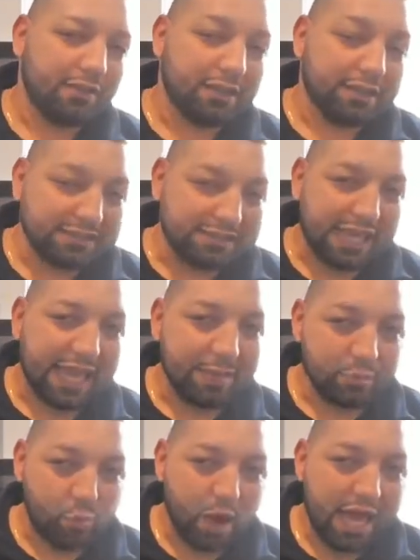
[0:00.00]
the
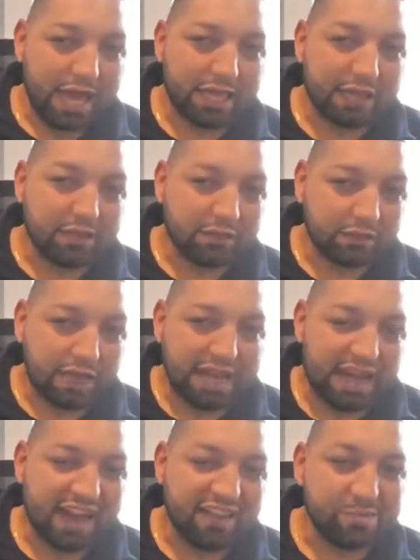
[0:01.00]
same way
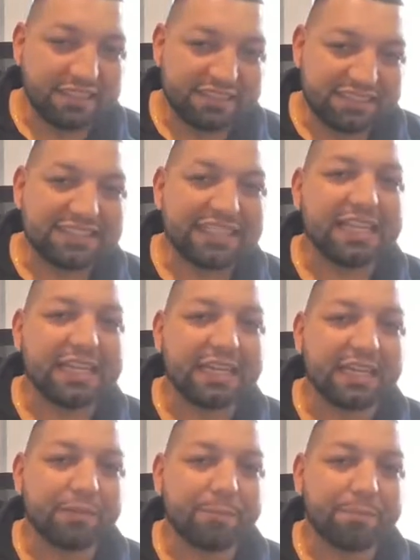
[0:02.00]
like I've been
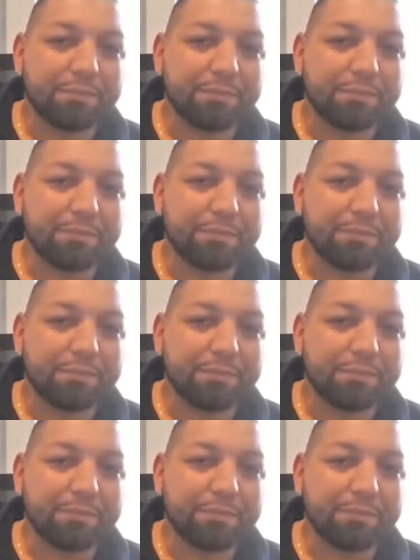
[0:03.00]
seeing.